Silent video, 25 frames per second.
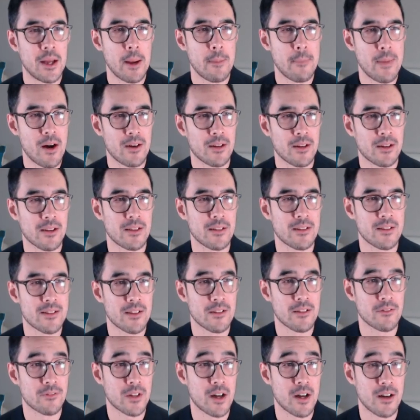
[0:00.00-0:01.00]
Americans
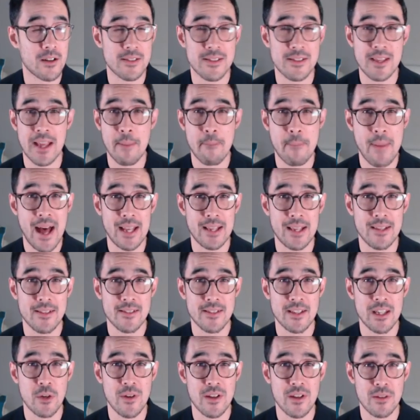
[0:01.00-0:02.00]
have cast their ballots
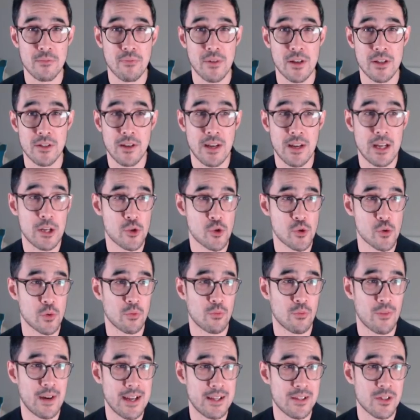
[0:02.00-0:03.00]
in the U S presidential
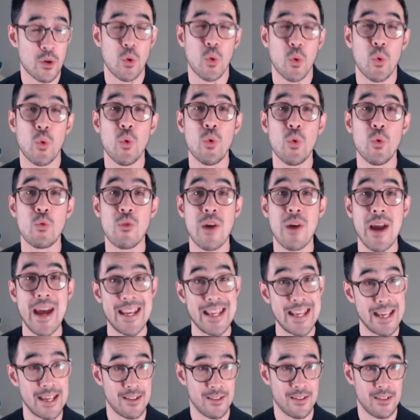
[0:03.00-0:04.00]
race
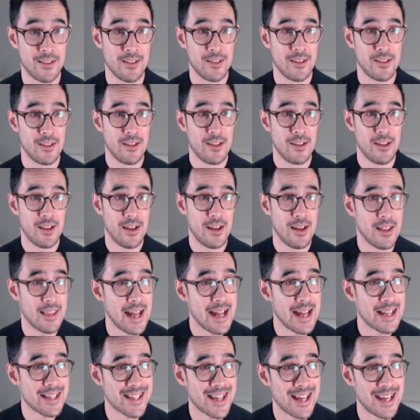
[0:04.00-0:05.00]
already. Uh,
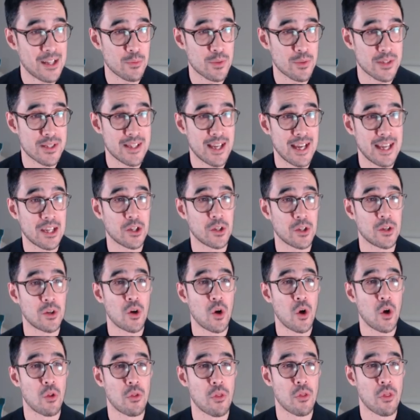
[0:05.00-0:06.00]
that tally was taken
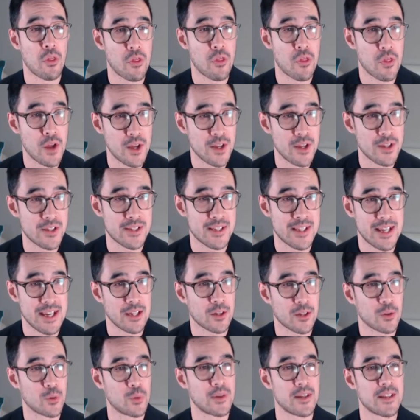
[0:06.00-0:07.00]
on Thursday,
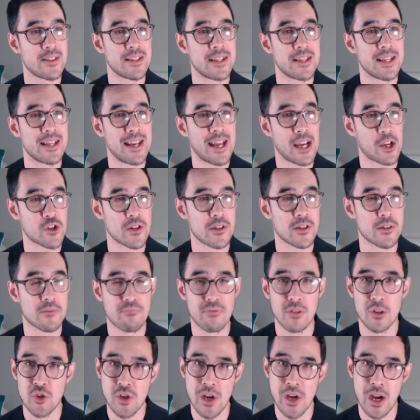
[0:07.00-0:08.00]
according to the elections
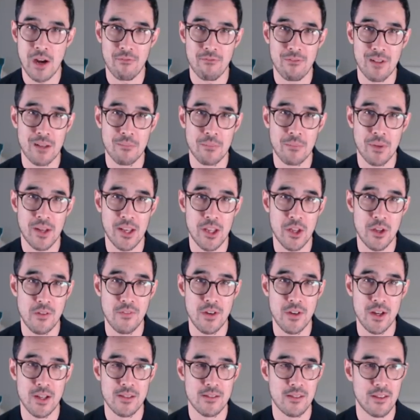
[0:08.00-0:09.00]
project run by the
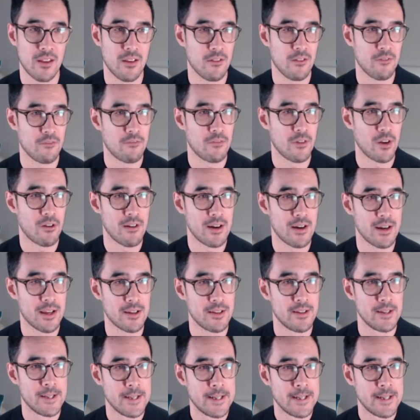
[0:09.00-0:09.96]
University of Florida.